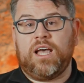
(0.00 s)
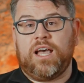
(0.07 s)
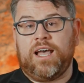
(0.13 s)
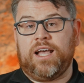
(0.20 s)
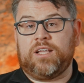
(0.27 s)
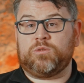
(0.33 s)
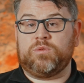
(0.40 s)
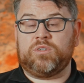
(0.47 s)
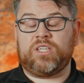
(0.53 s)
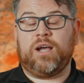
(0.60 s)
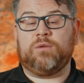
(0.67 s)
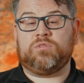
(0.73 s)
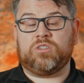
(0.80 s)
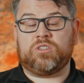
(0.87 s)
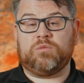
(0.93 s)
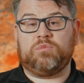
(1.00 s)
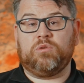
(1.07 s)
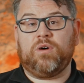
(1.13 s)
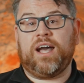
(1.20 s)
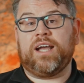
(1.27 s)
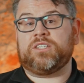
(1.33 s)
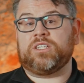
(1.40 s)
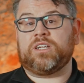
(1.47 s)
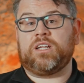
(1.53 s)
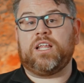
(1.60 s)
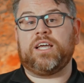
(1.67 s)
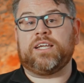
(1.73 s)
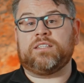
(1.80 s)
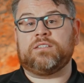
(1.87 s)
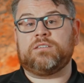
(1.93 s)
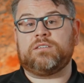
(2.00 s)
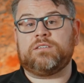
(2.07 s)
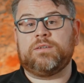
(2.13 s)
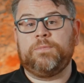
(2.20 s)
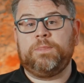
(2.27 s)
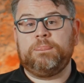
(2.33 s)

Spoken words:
as we help to support Azure clients.